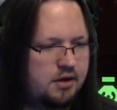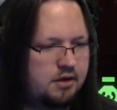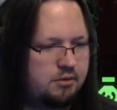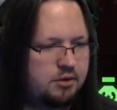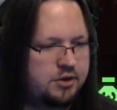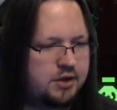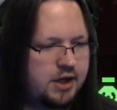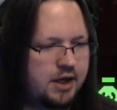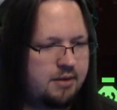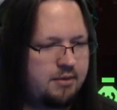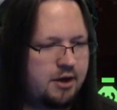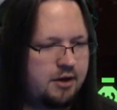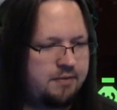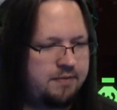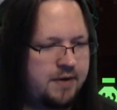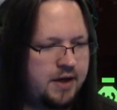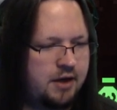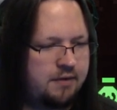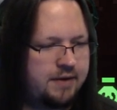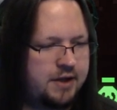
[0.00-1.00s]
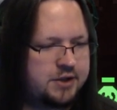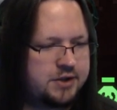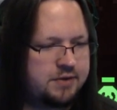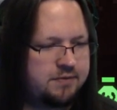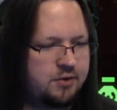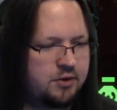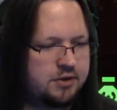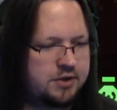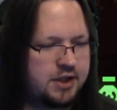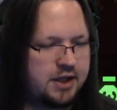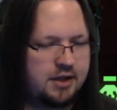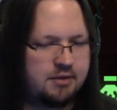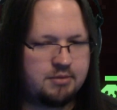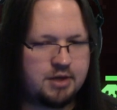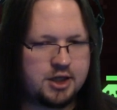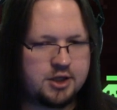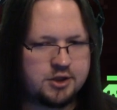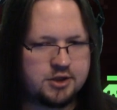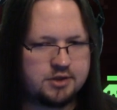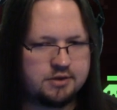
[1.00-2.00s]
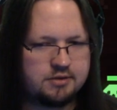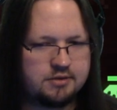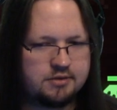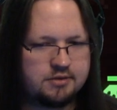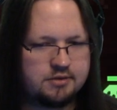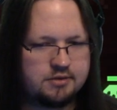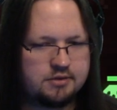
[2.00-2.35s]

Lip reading: We're talking about Final Fantasy XIV, Majin.